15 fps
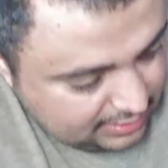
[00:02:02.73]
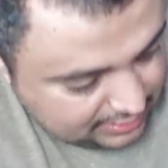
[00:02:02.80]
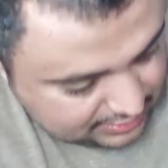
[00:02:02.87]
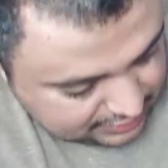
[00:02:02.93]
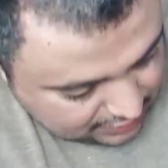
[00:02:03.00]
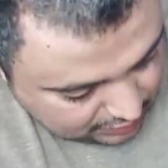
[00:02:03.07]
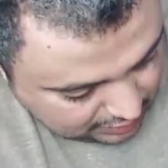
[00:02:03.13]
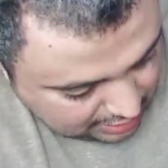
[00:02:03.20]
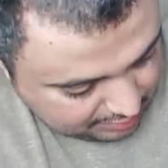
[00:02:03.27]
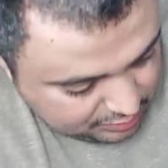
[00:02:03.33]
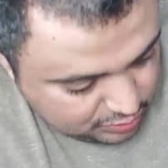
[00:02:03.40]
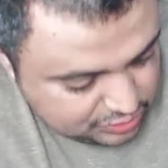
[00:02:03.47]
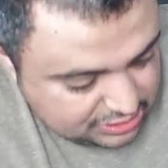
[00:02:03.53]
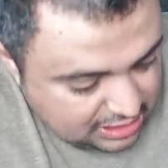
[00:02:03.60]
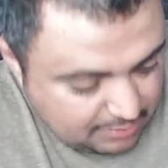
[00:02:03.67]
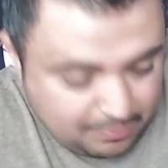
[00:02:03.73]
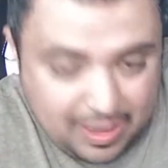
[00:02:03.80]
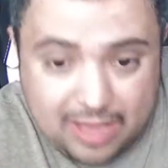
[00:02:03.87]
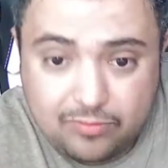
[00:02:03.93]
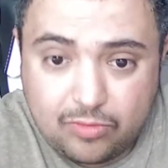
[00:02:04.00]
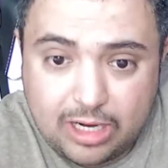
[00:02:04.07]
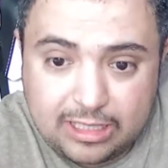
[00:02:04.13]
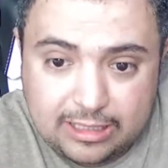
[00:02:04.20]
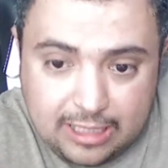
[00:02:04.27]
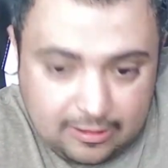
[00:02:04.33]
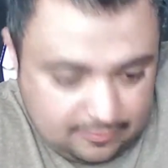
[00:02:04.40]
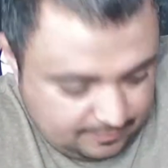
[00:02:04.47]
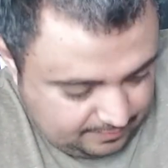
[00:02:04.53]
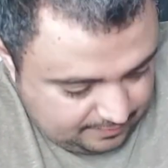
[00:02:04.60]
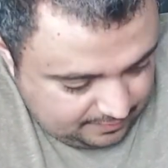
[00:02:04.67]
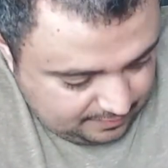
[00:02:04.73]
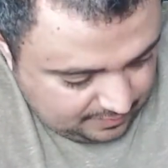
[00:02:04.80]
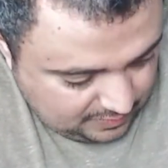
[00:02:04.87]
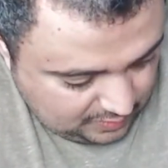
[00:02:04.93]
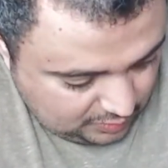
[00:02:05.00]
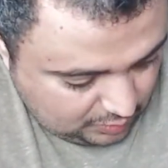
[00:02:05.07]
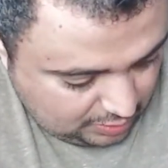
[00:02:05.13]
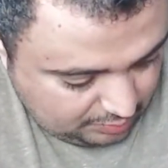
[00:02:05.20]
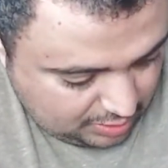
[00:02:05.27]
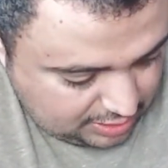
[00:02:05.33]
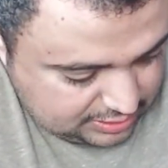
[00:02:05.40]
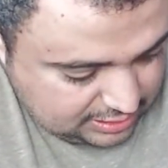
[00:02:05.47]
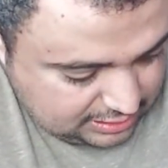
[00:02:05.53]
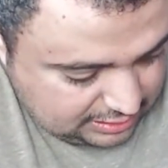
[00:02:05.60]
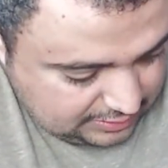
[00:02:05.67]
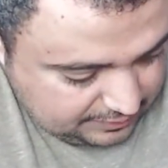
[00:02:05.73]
So I'm using a pen right now to unbox it.